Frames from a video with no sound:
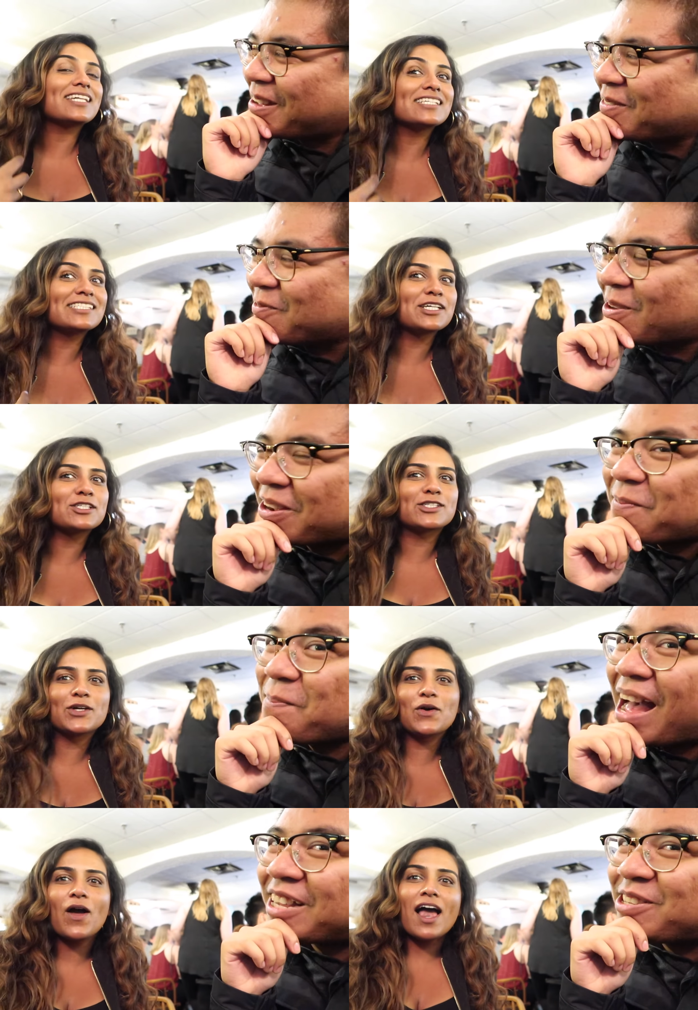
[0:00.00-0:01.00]
Speaker 1: to
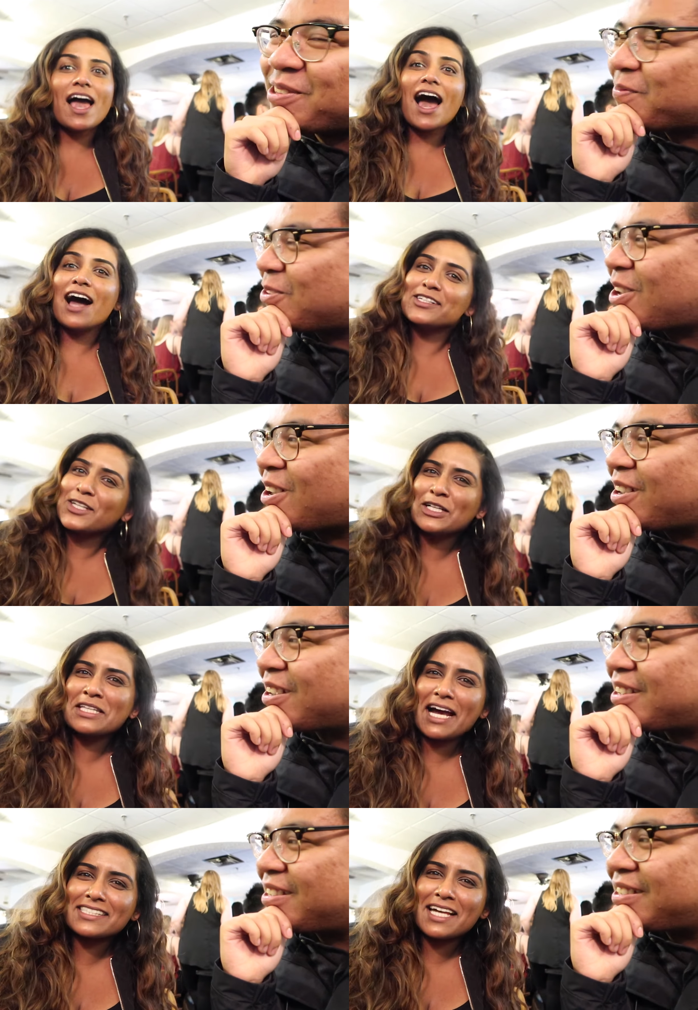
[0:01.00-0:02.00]
meet you.
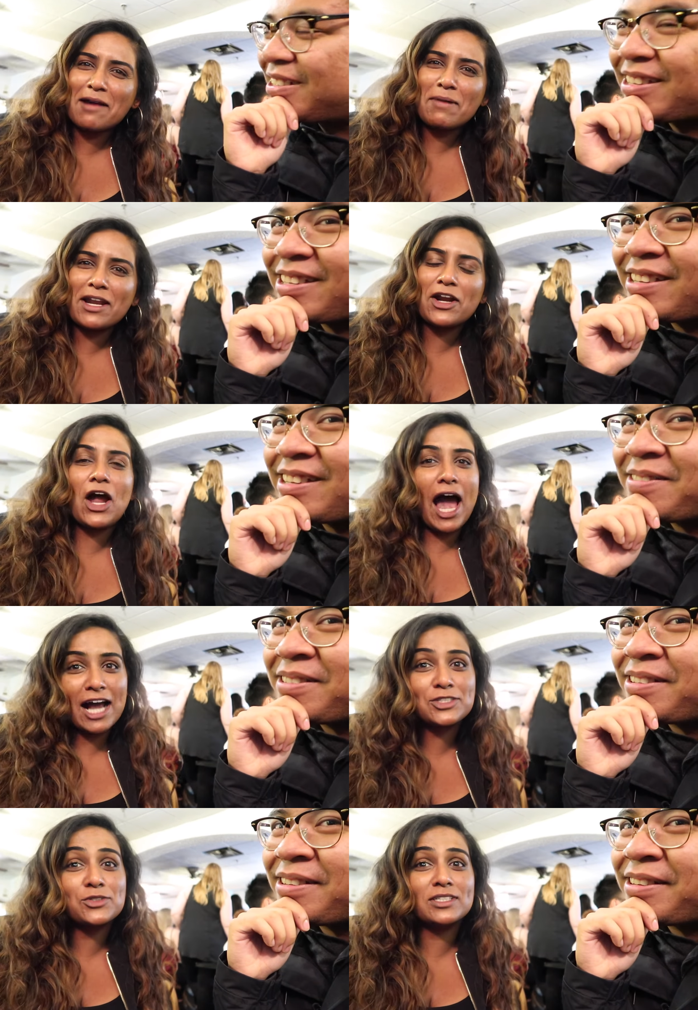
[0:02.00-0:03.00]
Next time at
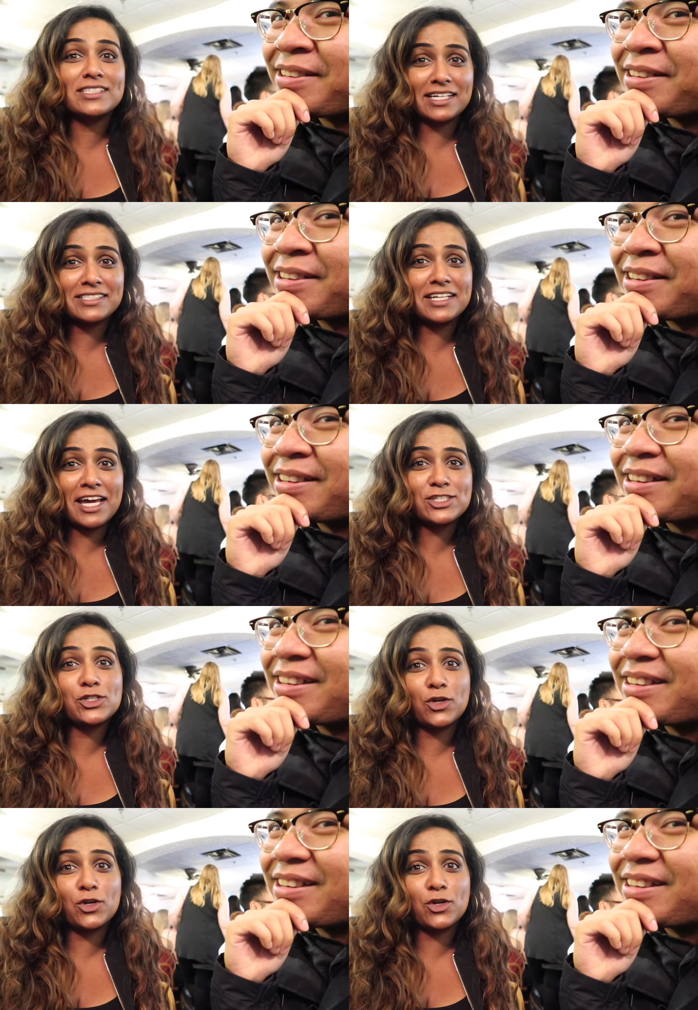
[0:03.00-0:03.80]
our actual destination.